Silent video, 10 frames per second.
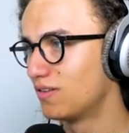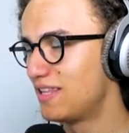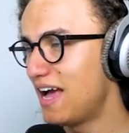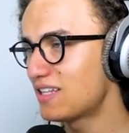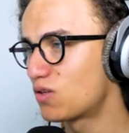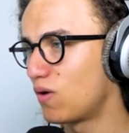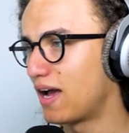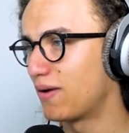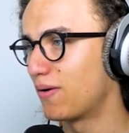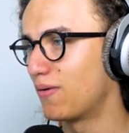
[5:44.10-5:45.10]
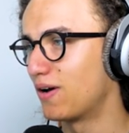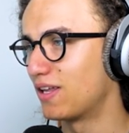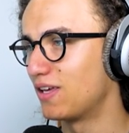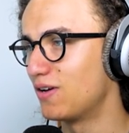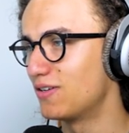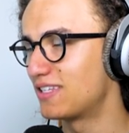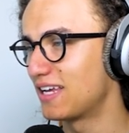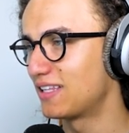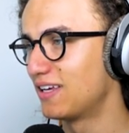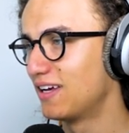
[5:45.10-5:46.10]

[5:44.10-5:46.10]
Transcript: that's why we want to use it.